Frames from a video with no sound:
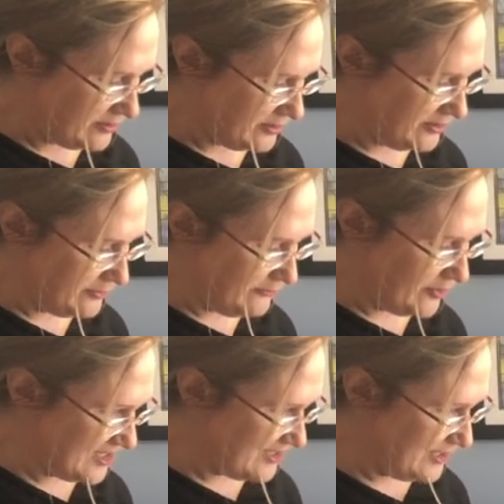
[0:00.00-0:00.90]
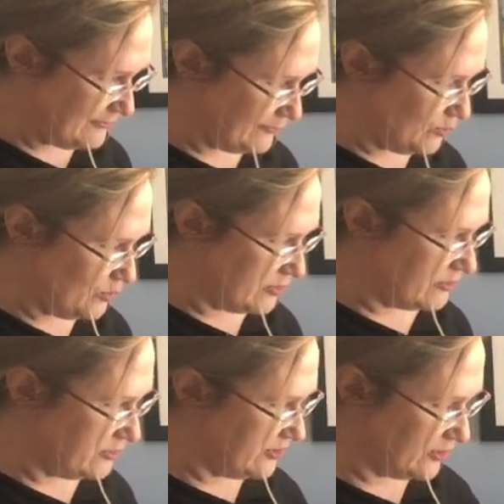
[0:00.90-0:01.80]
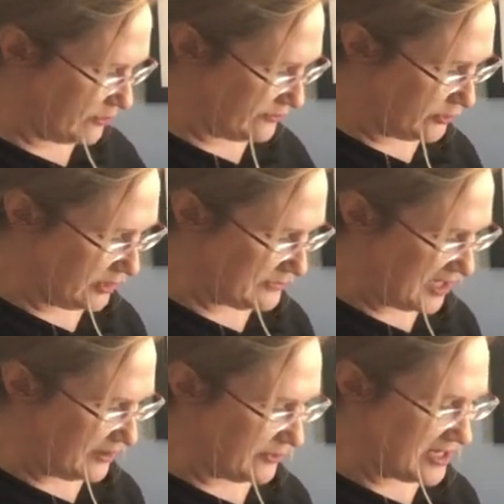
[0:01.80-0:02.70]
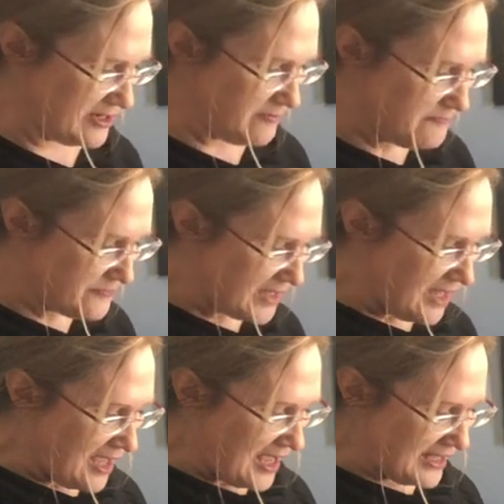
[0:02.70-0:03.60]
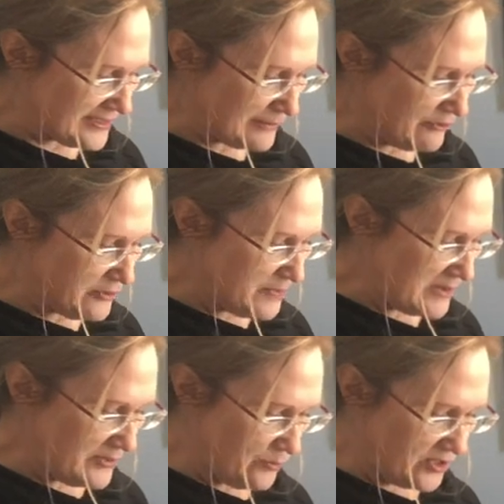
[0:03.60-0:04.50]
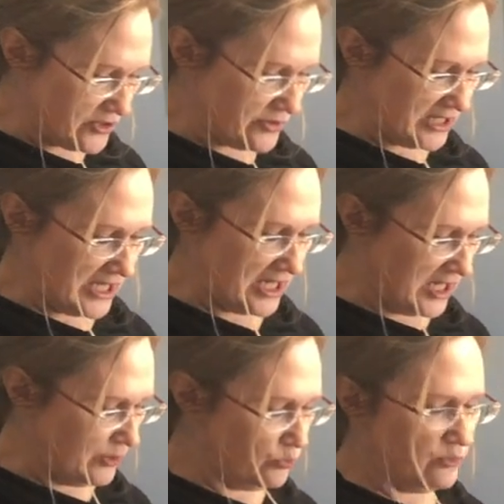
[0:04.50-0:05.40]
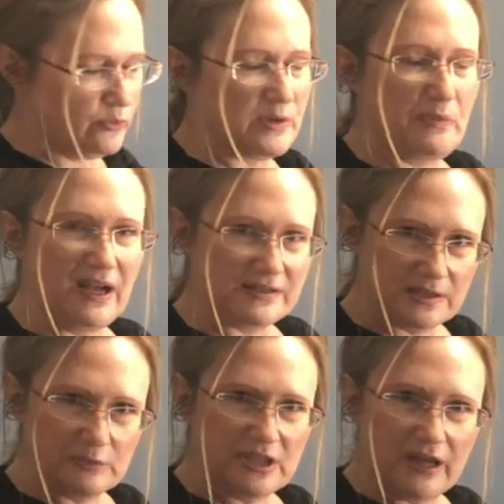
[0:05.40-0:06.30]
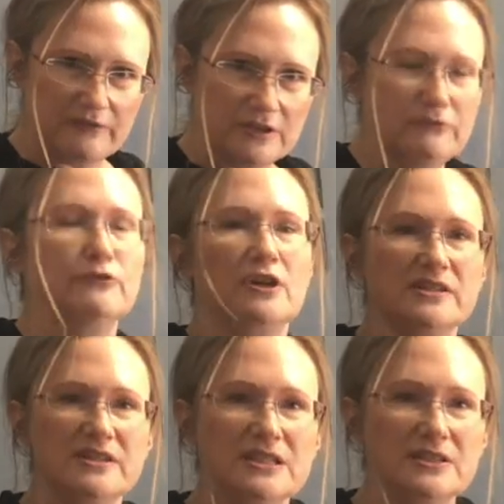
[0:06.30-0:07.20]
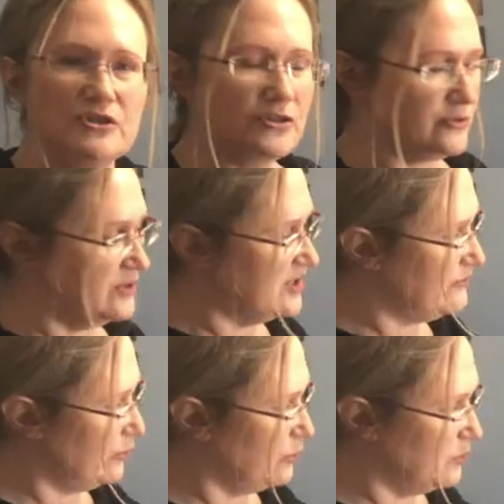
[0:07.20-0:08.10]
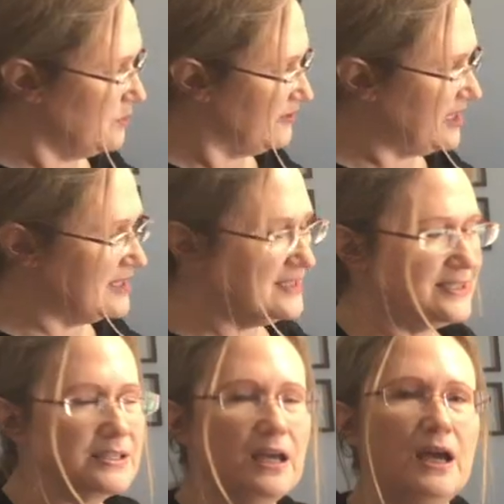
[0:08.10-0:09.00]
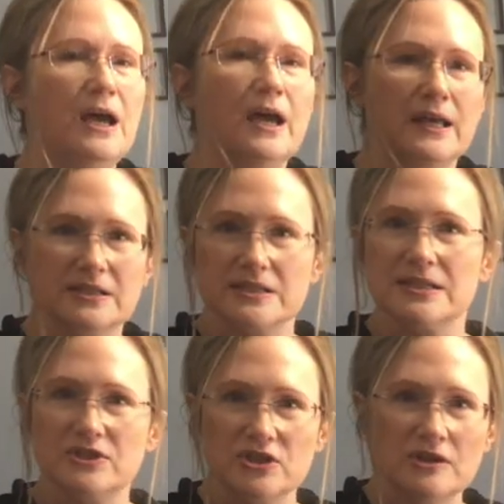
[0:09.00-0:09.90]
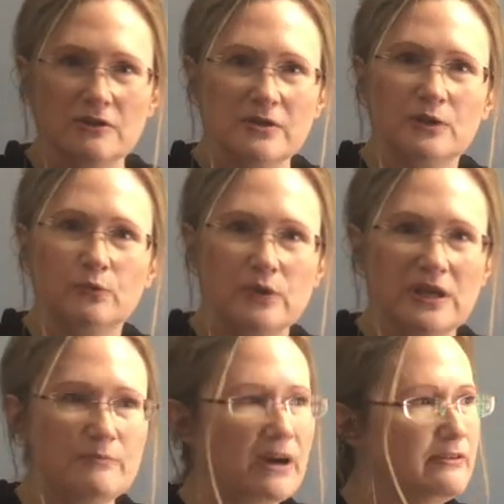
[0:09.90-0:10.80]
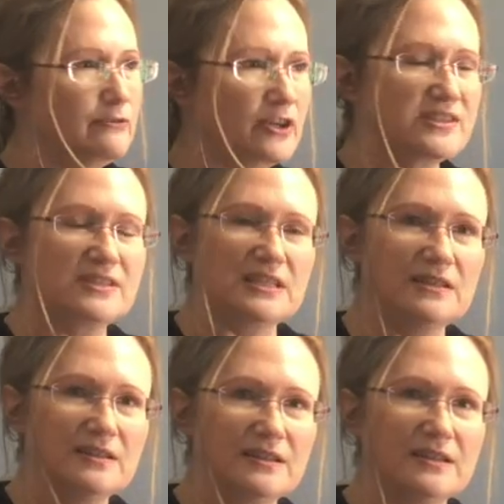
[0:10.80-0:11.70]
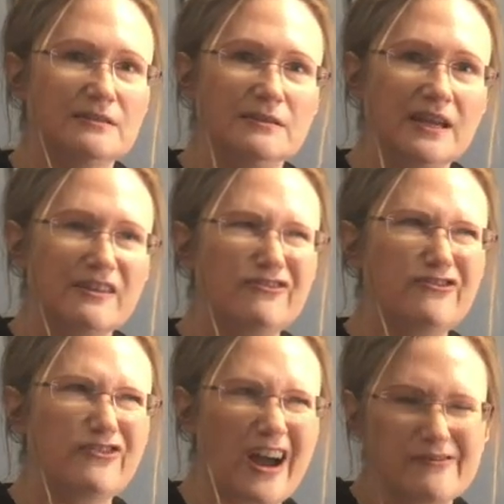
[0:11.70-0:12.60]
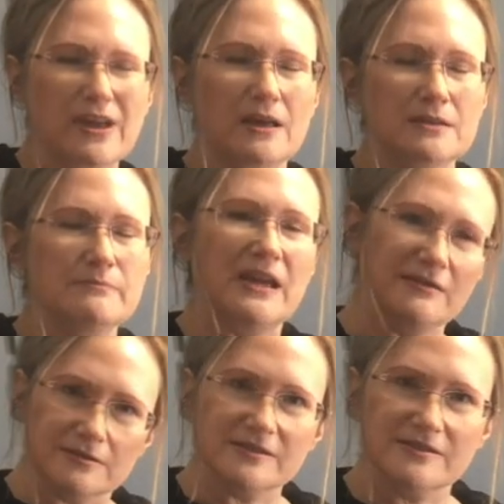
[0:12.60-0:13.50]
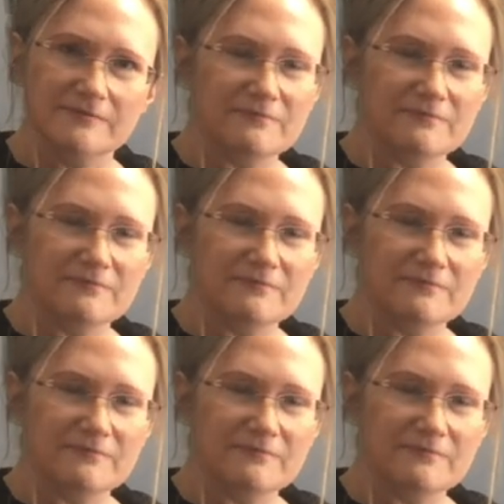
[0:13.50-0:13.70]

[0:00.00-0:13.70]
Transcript: the frosting to go over the crumb cake right now. And some of you might be wondering, like, would we possibly have enough frosting to do this for a group of kids? And I'll just let you know that we buy frosting in like 5-gallon pails.